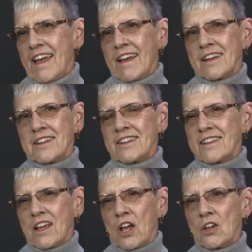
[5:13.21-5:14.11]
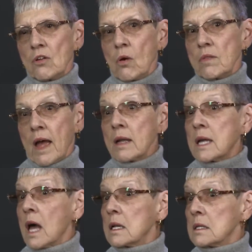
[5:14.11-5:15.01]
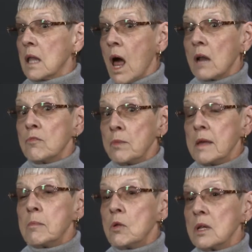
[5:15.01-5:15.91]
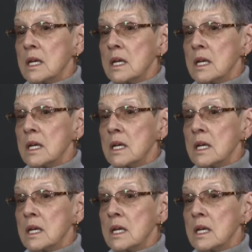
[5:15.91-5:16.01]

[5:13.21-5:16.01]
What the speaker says: And, that got a lot of people